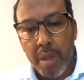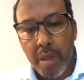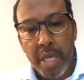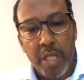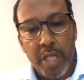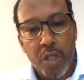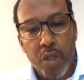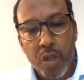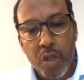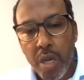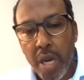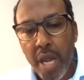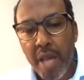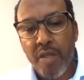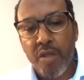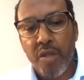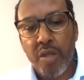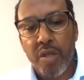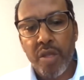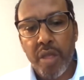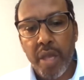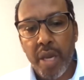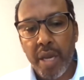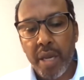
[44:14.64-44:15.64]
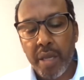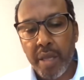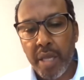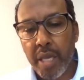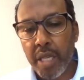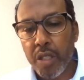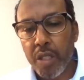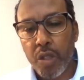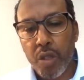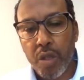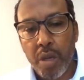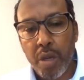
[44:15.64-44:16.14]
There's no
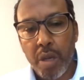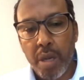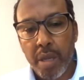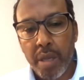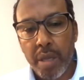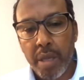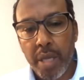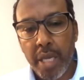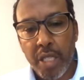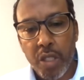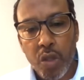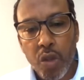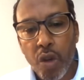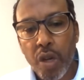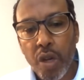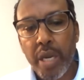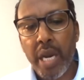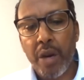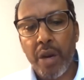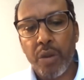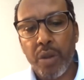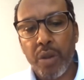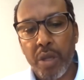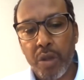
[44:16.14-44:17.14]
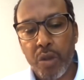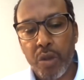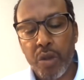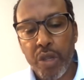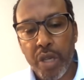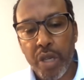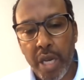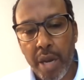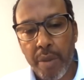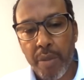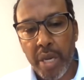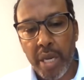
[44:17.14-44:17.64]
doubt that
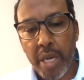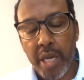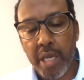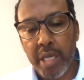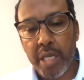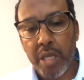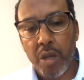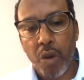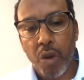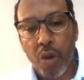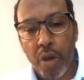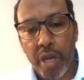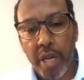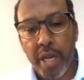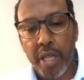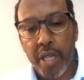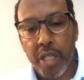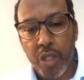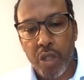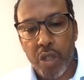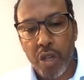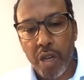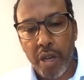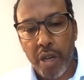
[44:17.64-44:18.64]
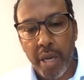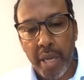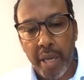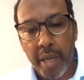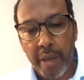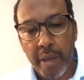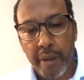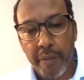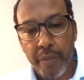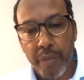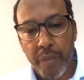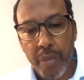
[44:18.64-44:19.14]
newcomer kids are already
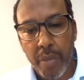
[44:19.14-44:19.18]
struggling